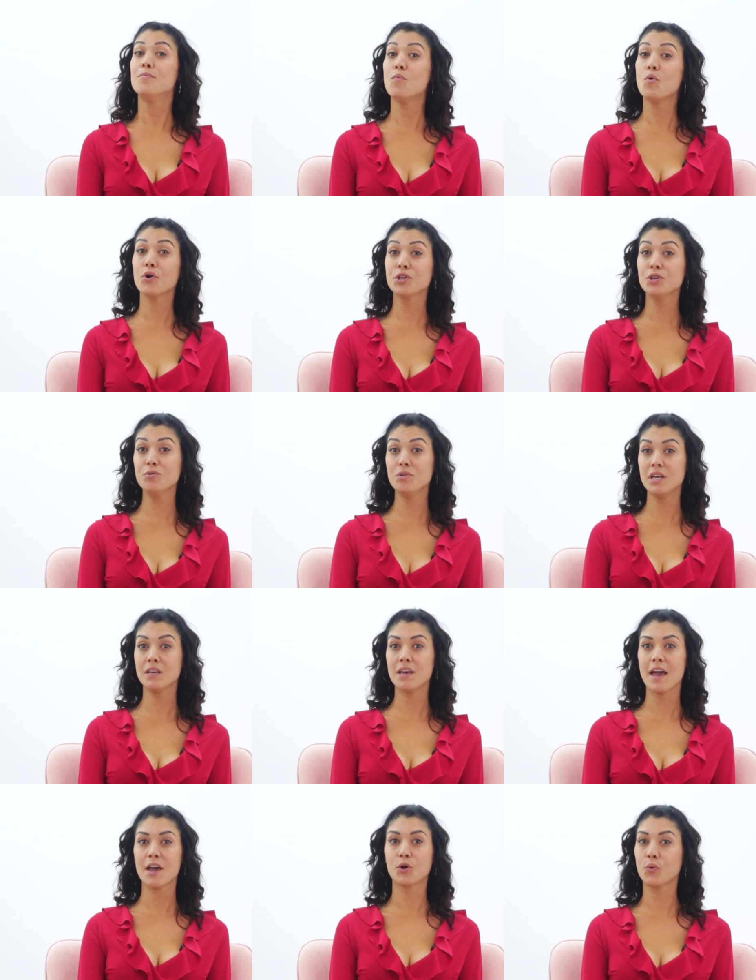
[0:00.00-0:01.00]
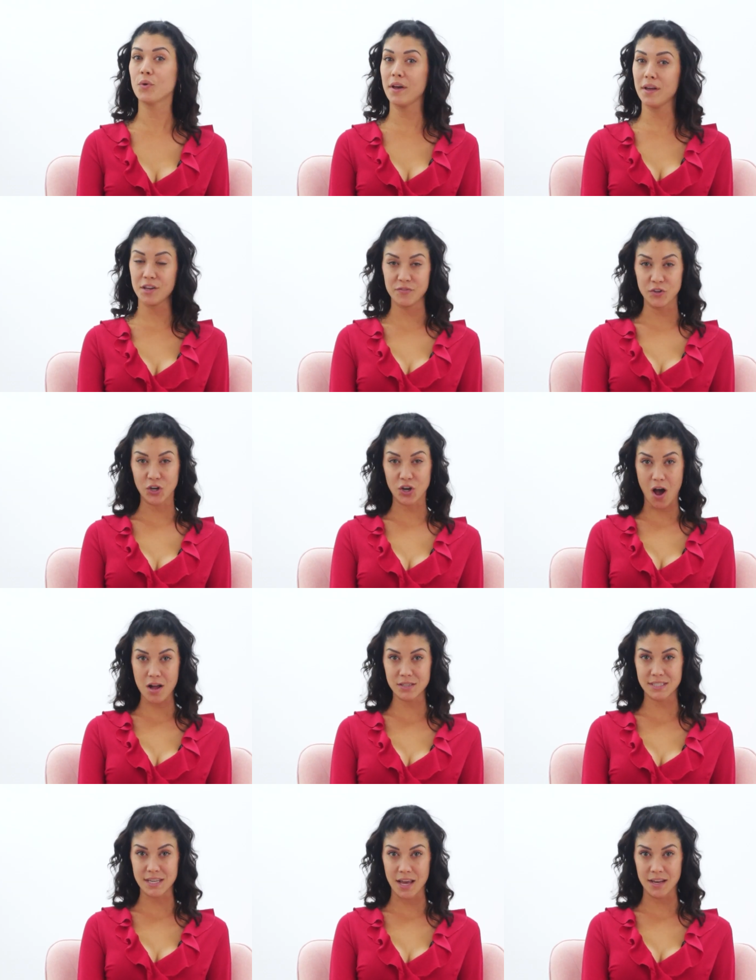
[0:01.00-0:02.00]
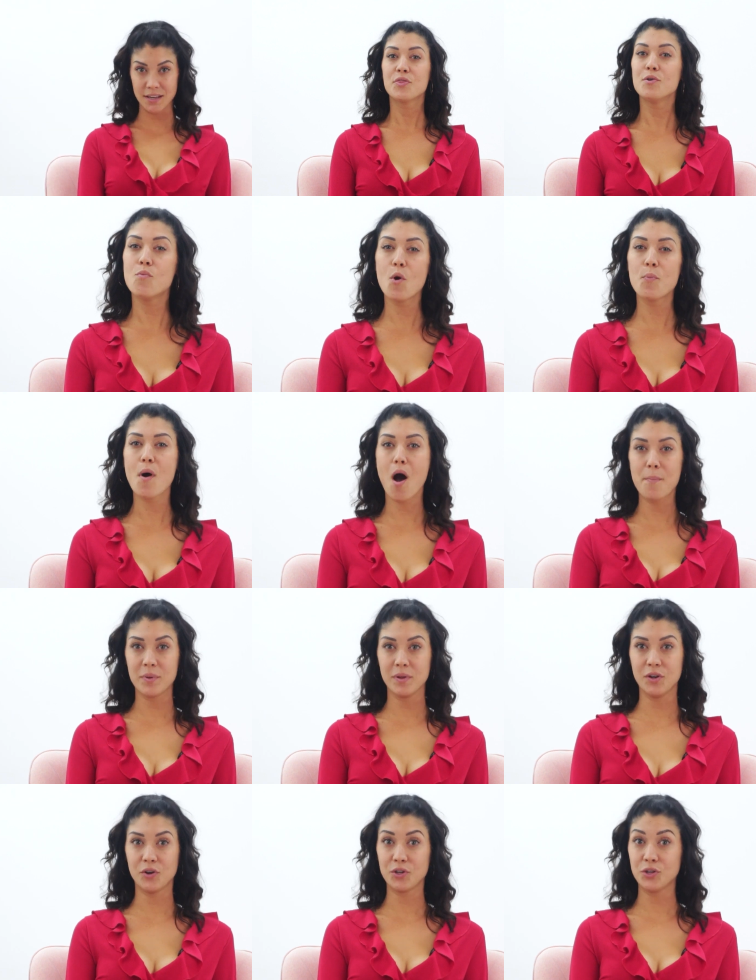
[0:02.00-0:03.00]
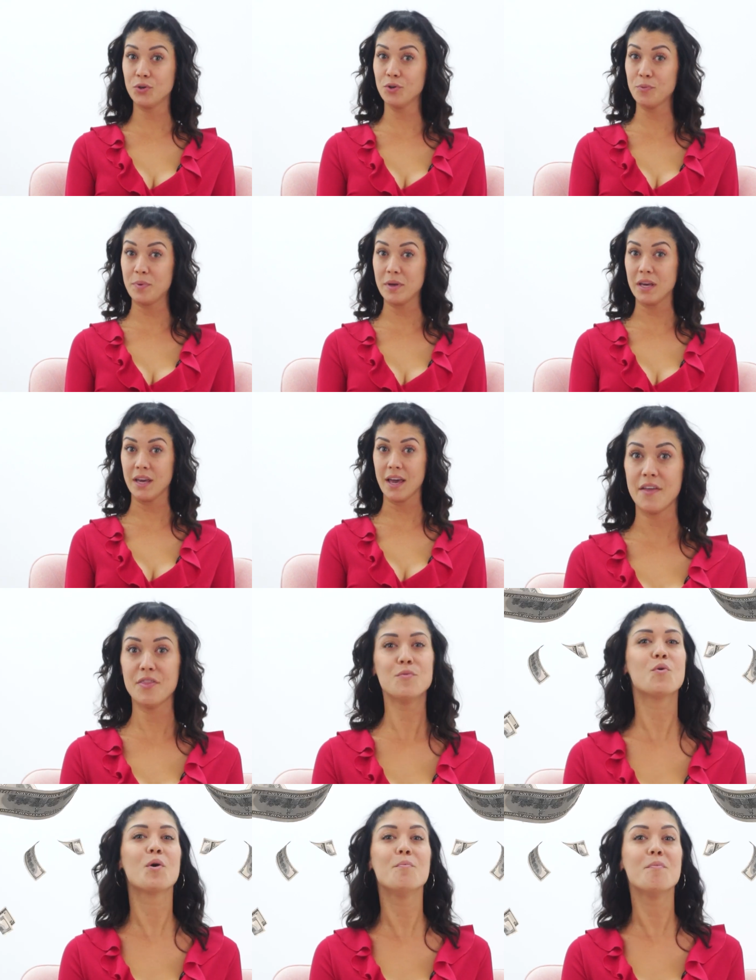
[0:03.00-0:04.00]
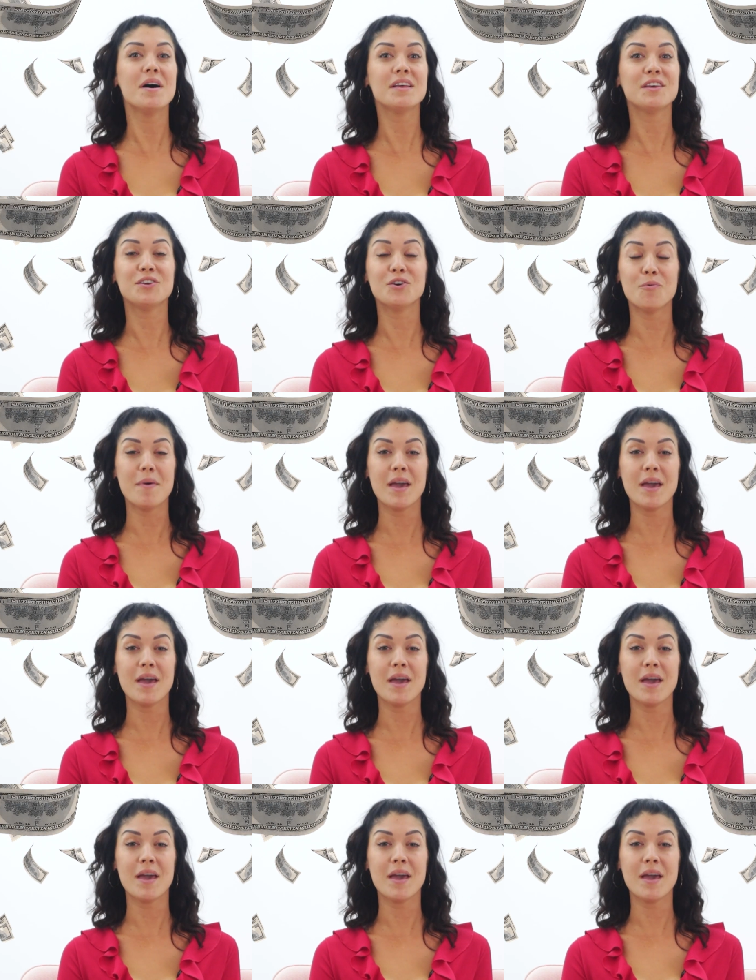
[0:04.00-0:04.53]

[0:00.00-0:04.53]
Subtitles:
The more unique and creative your content, the more popular you'll be and the more money you'll